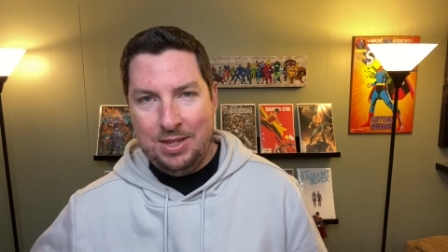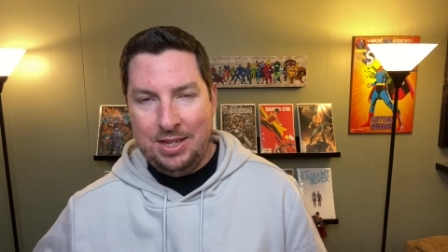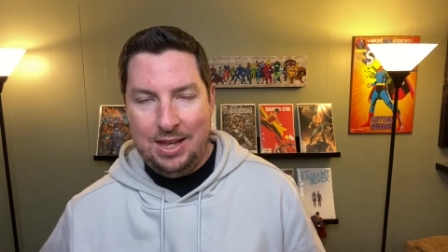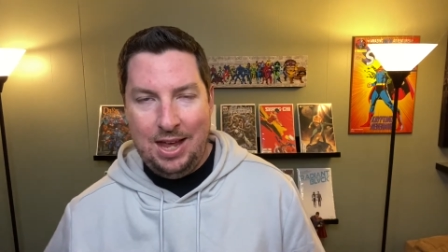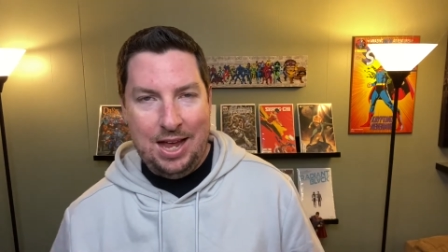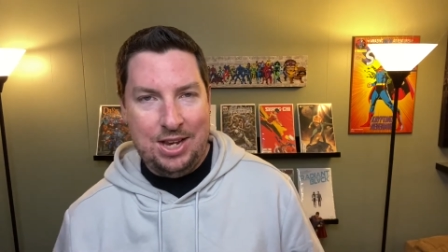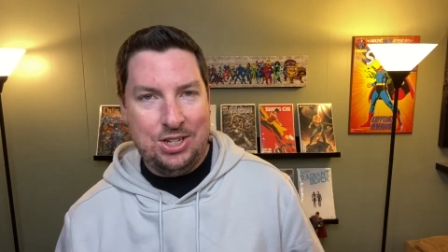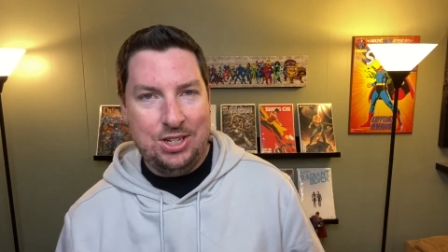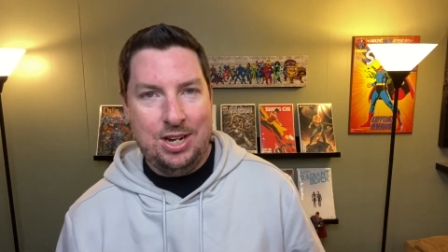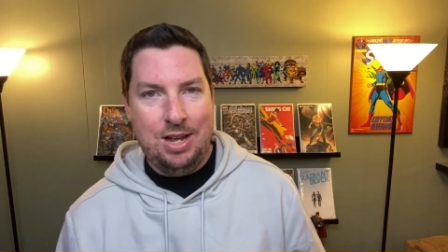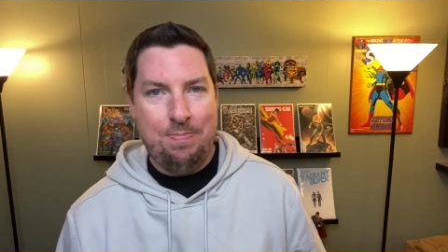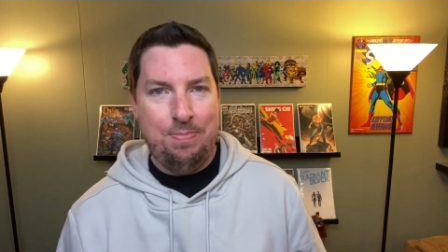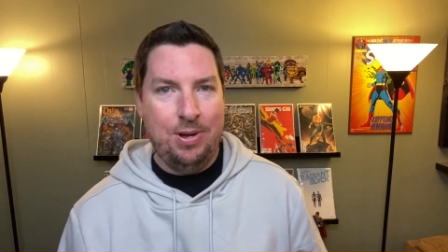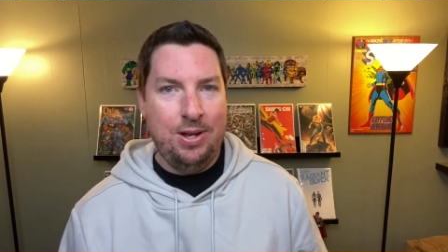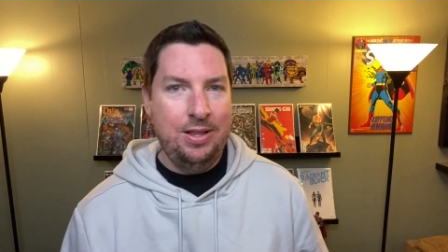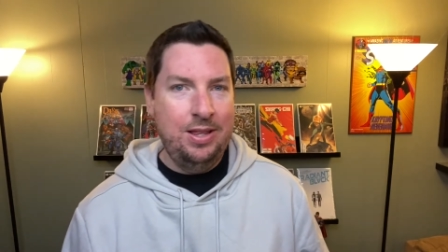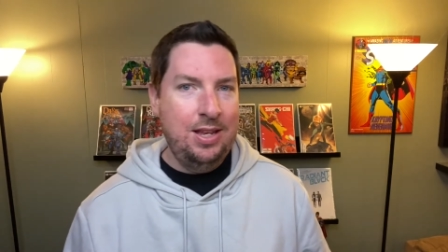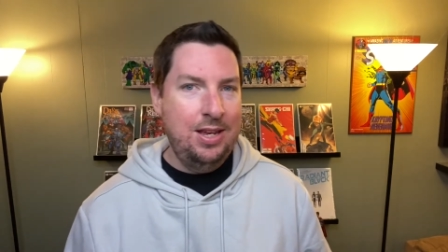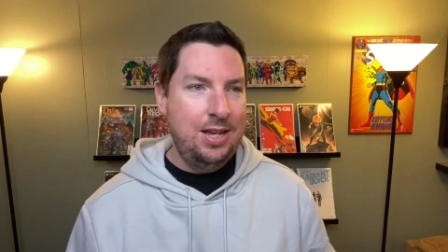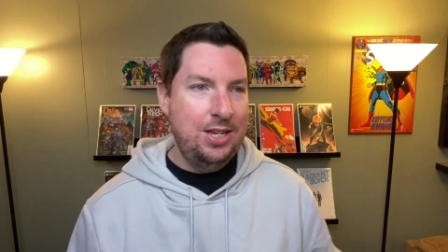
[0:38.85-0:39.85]
catching up
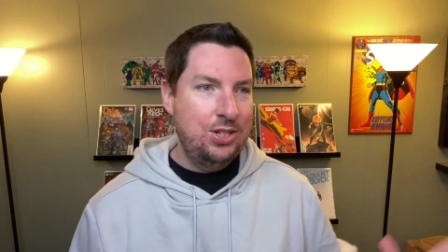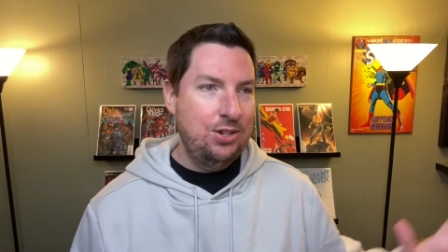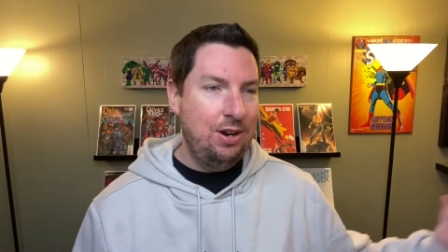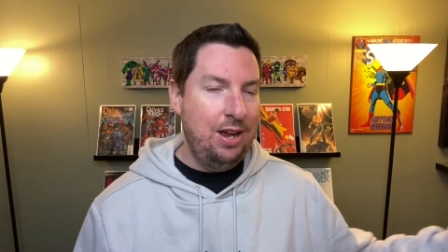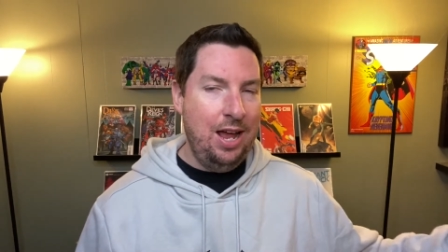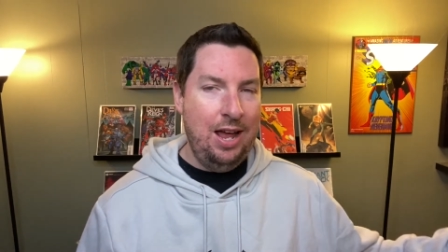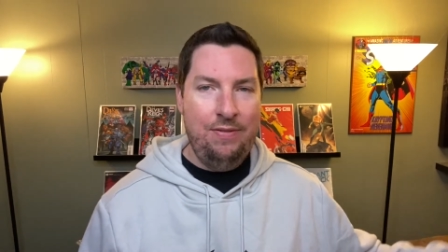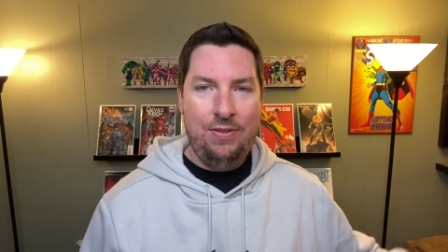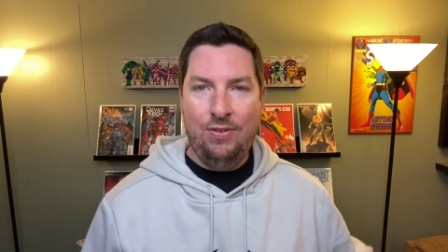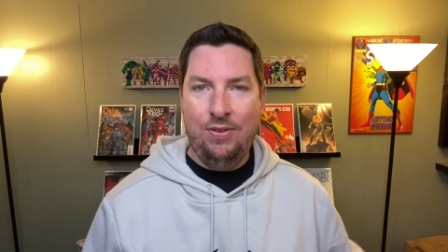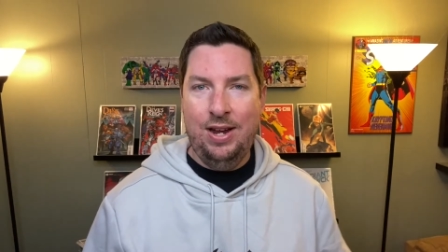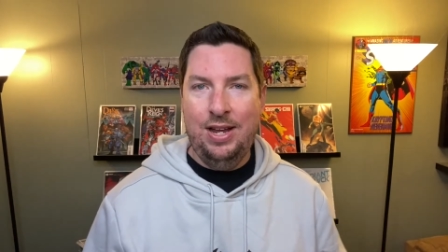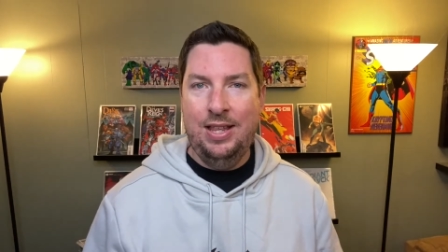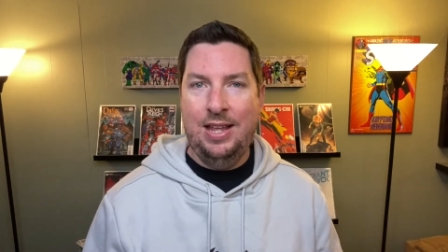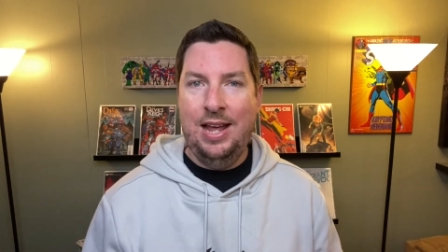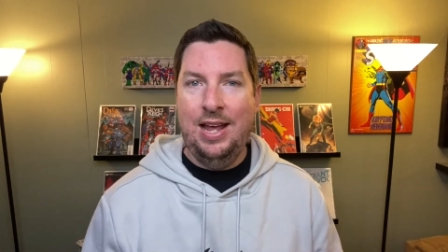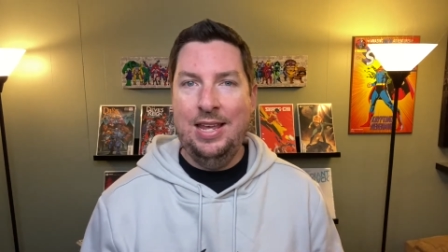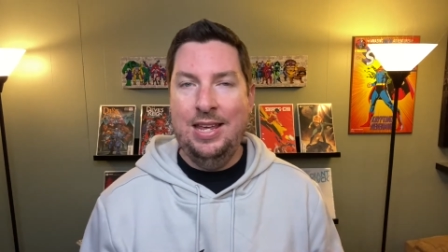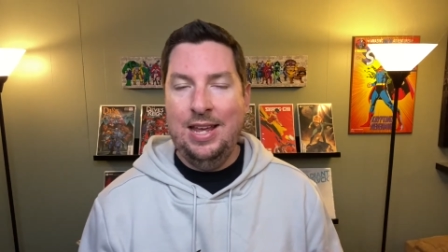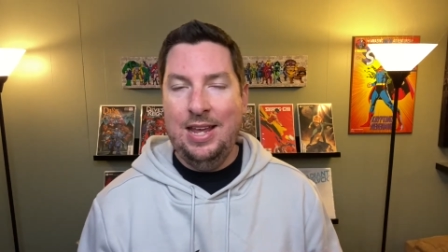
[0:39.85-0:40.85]
on this, or I haven't read
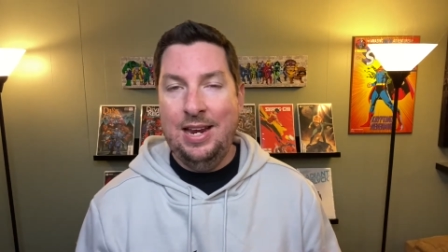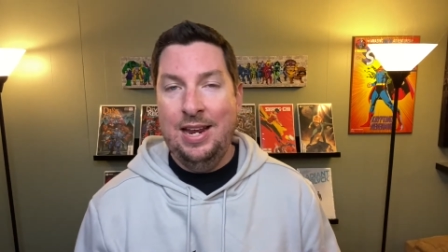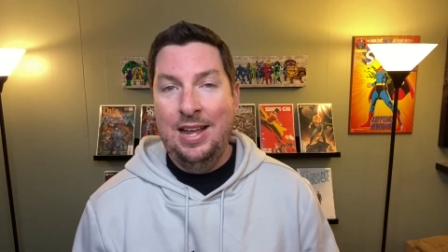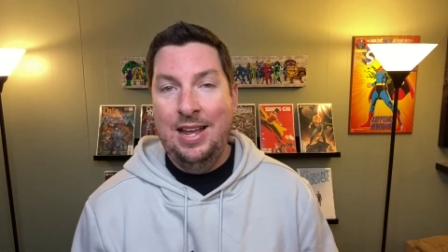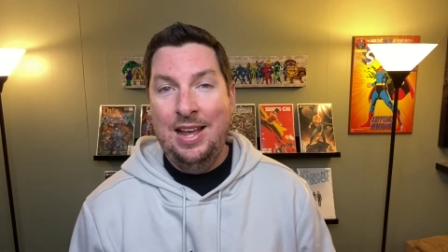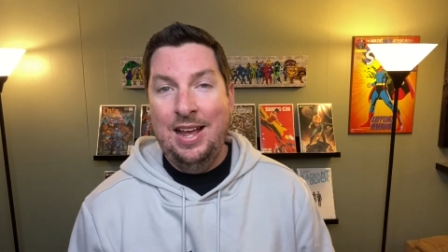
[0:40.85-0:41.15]
that yet.